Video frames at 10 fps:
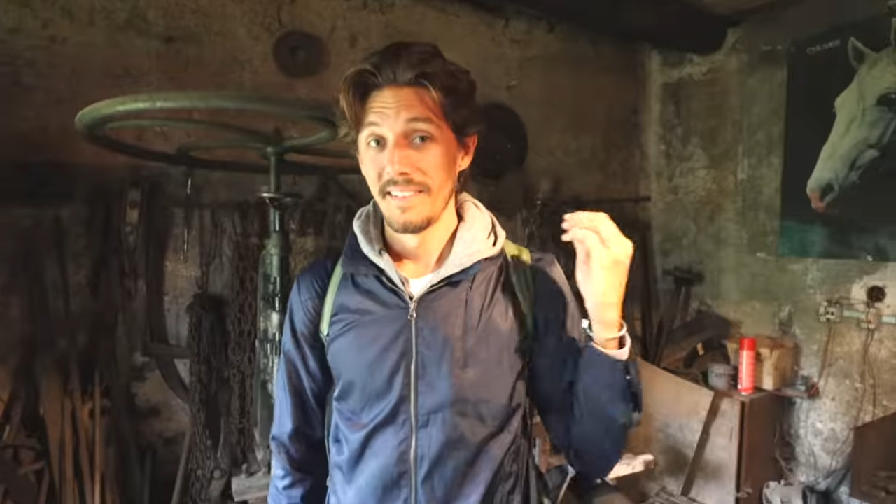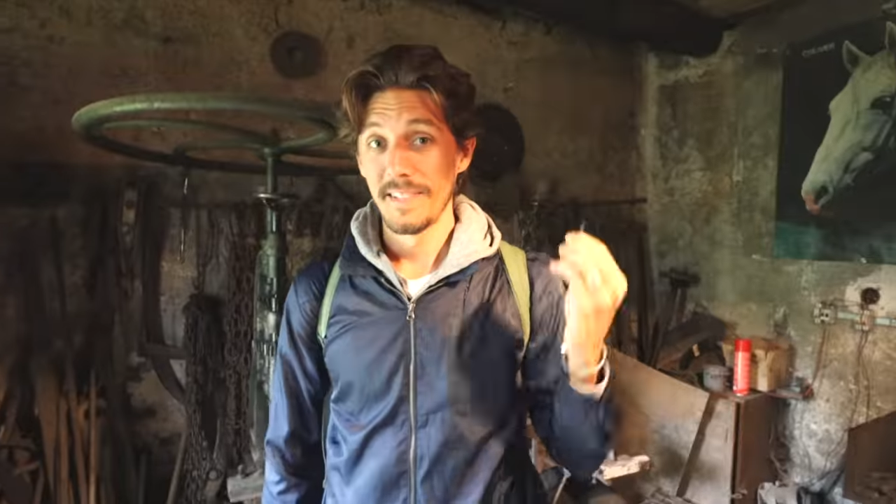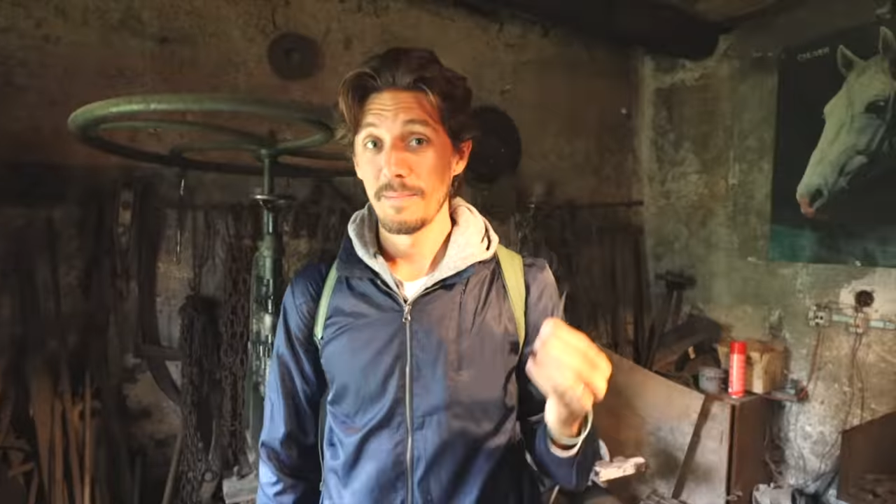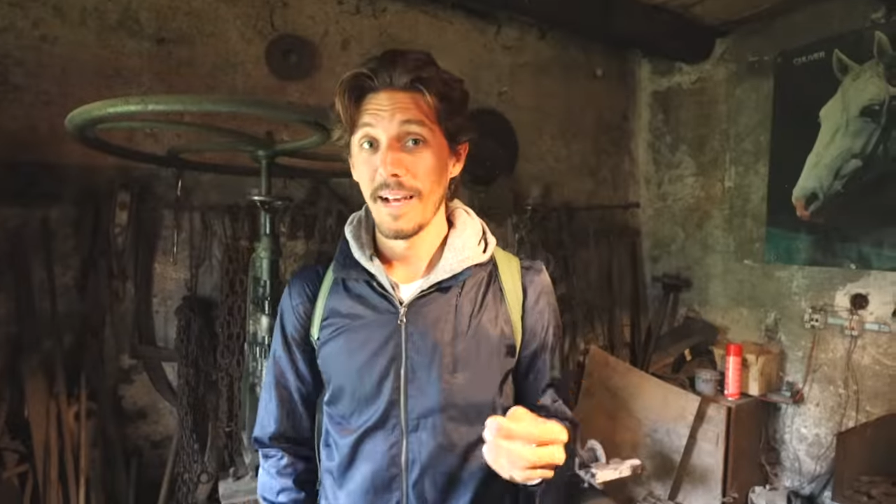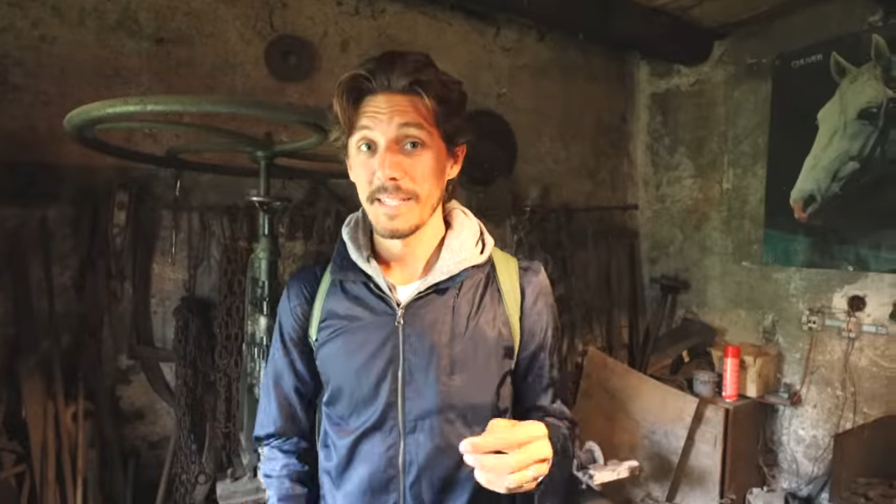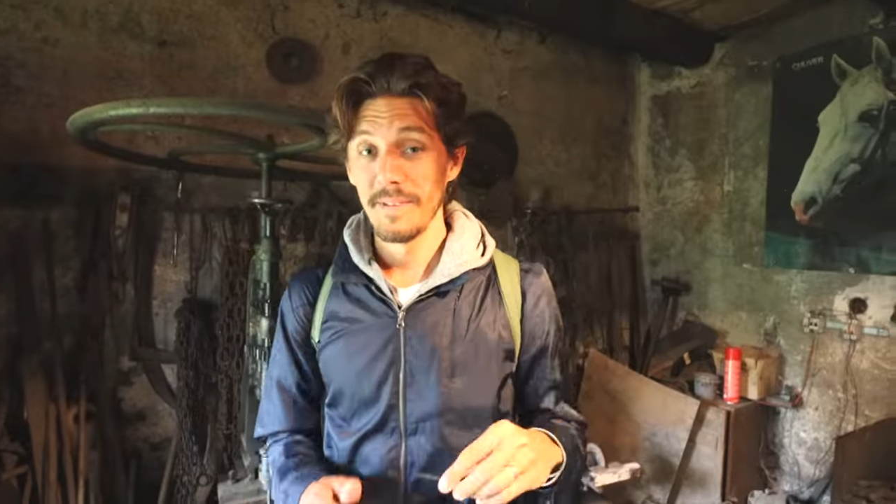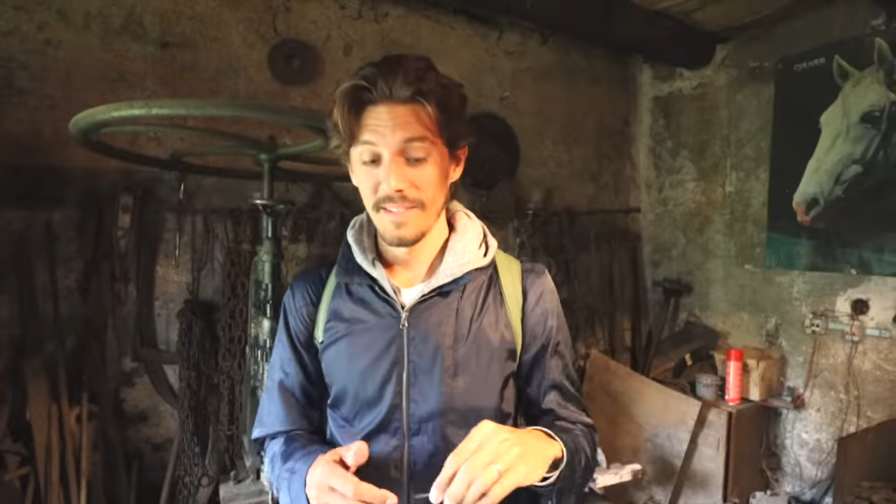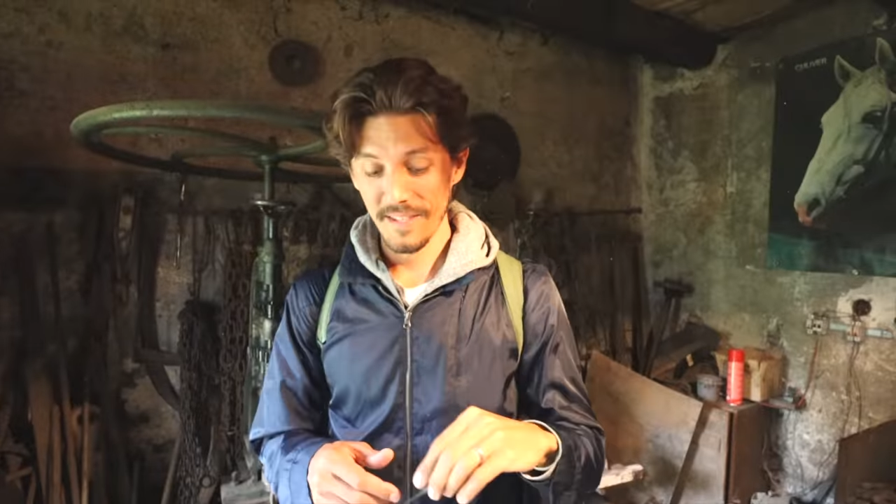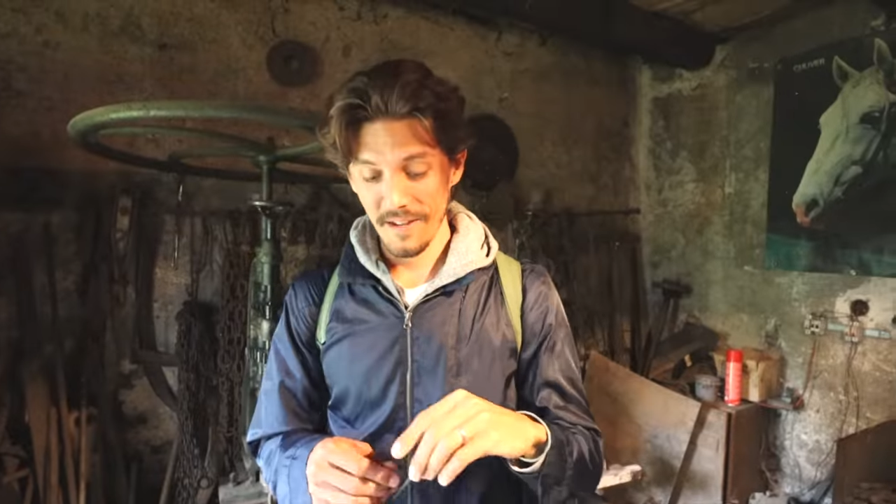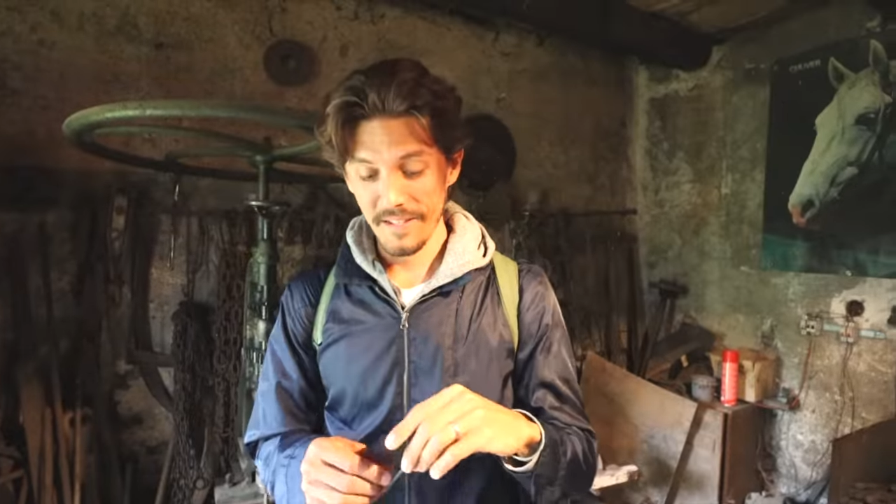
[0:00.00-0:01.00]
This blacksmith
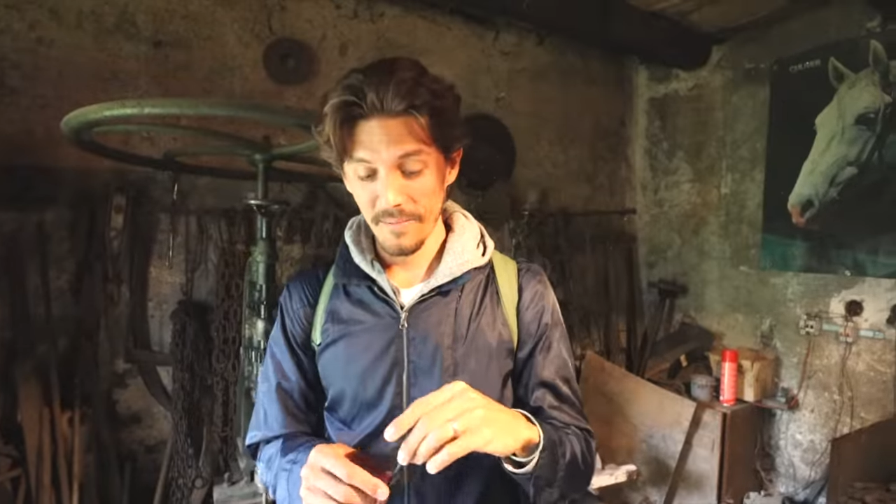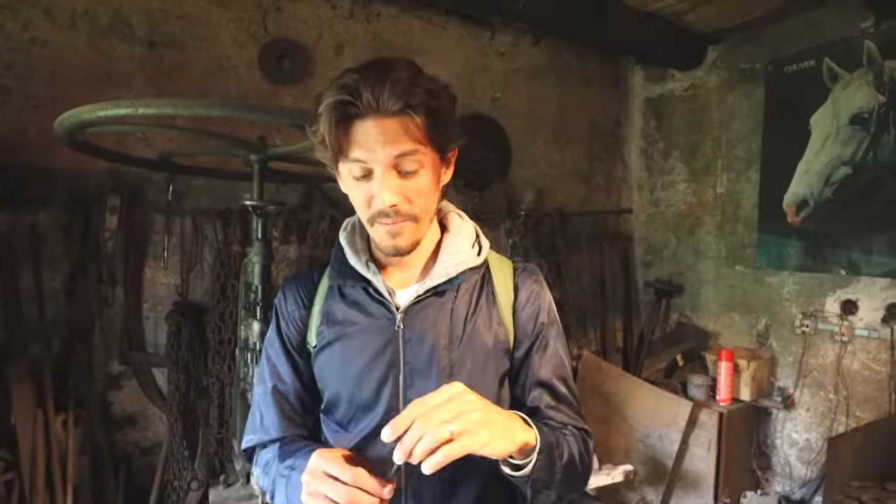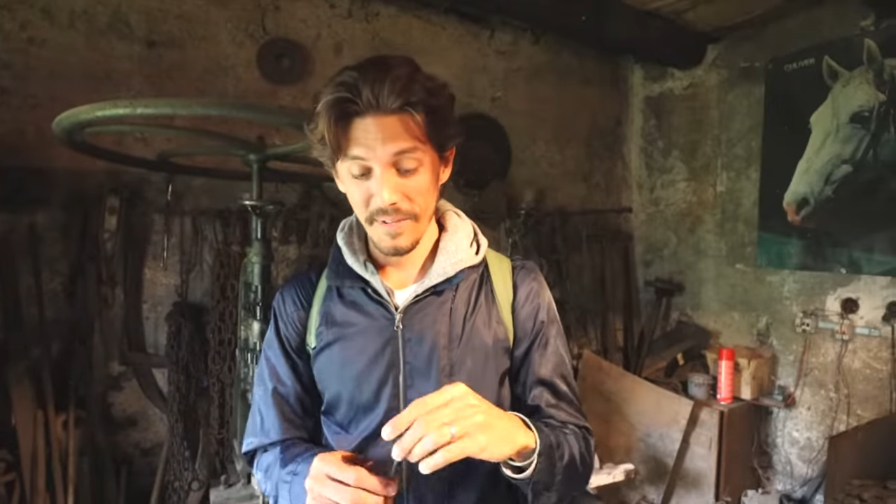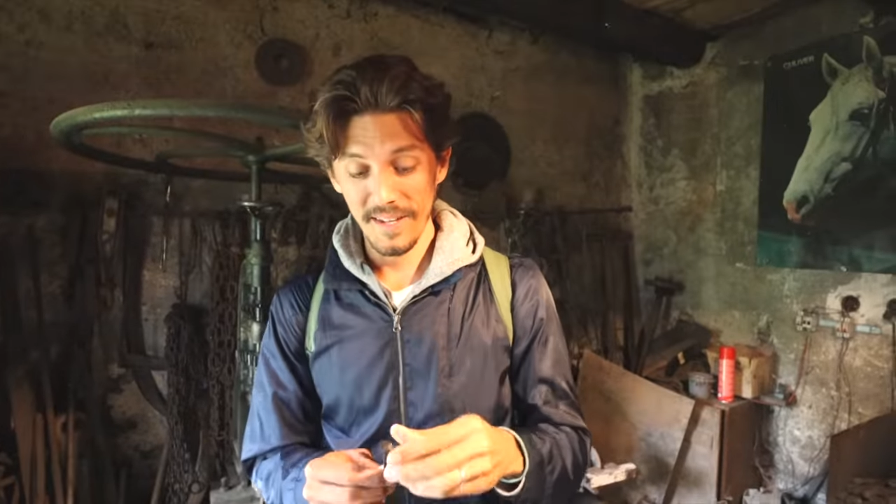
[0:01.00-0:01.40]
is awesome. We